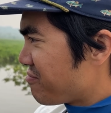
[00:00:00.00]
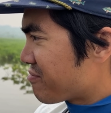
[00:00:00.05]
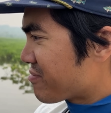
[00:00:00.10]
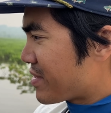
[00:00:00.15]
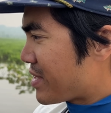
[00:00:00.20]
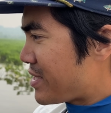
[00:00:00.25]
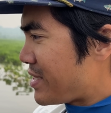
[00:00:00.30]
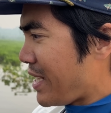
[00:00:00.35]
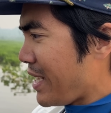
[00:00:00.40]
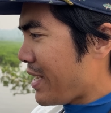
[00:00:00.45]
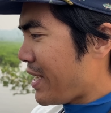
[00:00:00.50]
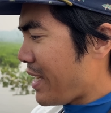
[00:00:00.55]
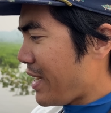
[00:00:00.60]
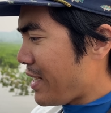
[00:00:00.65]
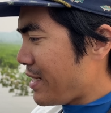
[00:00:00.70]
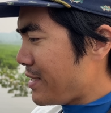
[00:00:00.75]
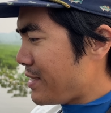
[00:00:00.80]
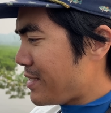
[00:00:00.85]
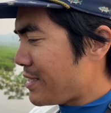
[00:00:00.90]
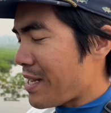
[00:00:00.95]

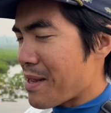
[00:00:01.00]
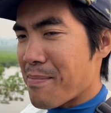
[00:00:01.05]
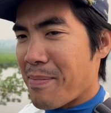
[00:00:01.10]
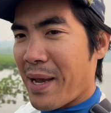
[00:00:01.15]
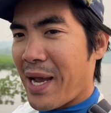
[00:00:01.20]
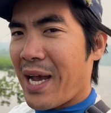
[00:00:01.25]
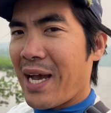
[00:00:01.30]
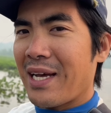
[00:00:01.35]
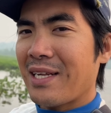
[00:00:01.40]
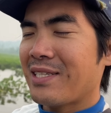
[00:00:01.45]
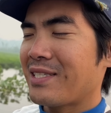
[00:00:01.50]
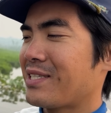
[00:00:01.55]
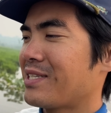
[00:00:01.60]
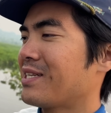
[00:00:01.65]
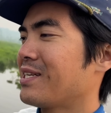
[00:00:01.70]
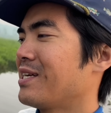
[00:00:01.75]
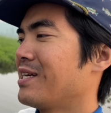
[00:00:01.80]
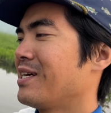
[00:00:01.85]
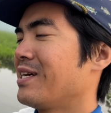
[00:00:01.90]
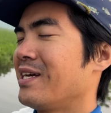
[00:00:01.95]
snakeheads and bass
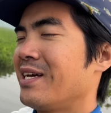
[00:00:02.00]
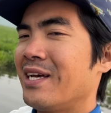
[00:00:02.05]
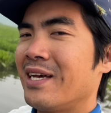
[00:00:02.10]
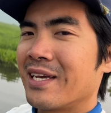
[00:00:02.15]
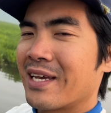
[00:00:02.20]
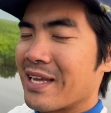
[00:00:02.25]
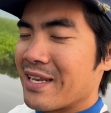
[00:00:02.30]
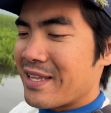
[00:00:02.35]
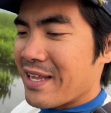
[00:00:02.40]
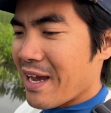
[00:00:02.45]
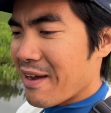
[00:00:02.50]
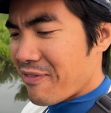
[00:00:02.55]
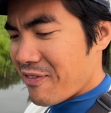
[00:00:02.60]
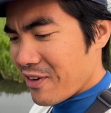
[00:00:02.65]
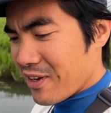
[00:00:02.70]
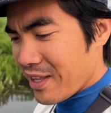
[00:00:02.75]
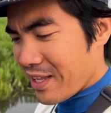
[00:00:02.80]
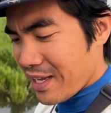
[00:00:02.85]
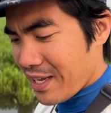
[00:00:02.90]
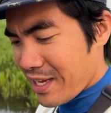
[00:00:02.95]
can
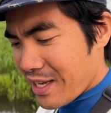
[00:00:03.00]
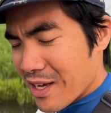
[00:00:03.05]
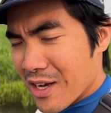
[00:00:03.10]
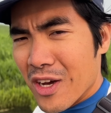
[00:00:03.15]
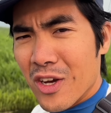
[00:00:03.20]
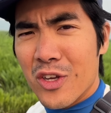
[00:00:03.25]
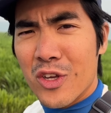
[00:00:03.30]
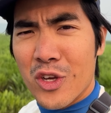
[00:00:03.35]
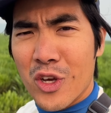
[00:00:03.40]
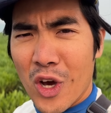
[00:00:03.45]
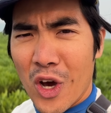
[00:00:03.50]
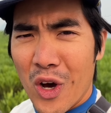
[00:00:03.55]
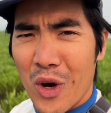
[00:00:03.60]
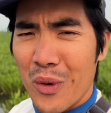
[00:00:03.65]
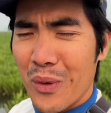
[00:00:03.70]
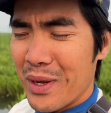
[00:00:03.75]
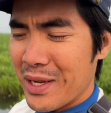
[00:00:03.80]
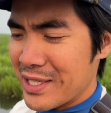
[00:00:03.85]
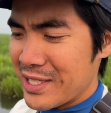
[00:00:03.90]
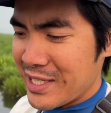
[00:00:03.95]
definitely
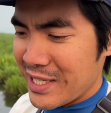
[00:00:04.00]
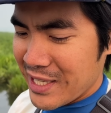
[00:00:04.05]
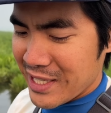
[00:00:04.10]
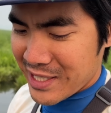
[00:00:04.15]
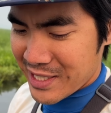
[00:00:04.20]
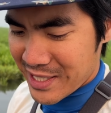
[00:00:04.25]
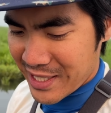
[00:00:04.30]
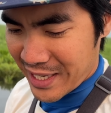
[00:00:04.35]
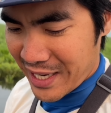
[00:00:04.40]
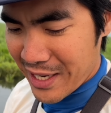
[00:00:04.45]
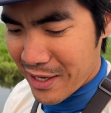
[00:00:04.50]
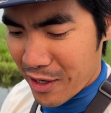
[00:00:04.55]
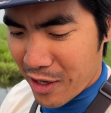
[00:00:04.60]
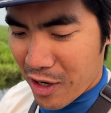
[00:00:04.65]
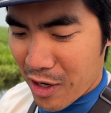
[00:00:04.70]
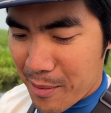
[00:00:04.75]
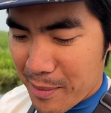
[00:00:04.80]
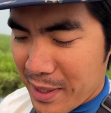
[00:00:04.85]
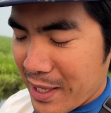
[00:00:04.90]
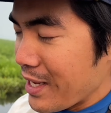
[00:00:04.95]
coexist in
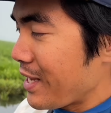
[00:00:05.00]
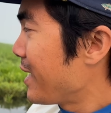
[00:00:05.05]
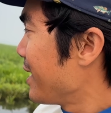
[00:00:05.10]
harmony,